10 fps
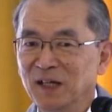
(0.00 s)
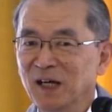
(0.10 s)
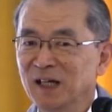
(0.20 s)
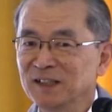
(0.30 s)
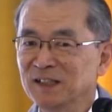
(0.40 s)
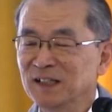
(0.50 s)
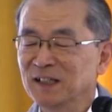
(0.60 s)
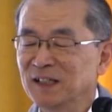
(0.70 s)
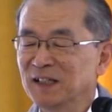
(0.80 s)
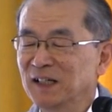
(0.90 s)
And
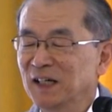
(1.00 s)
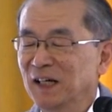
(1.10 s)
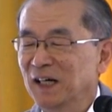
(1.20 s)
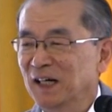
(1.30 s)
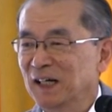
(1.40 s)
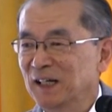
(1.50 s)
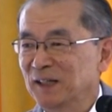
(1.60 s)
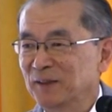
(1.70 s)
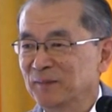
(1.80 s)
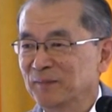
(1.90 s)

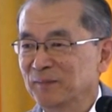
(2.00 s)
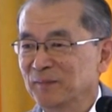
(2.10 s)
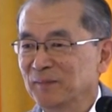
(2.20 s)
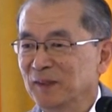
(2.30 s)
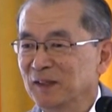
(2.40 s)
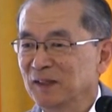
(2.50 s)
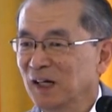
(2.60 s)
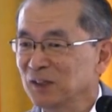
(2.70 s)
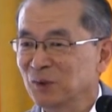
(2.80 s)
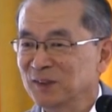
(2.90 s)

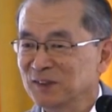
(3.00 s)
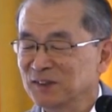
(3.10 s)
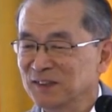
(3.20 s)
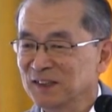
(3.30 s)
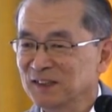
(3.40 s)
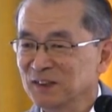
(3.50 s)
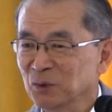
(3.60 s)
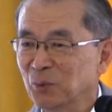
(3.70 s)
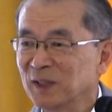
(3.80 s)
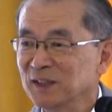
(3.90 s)
I don't understand
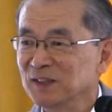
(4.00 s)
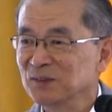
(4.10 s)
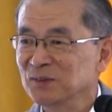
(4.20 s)
why,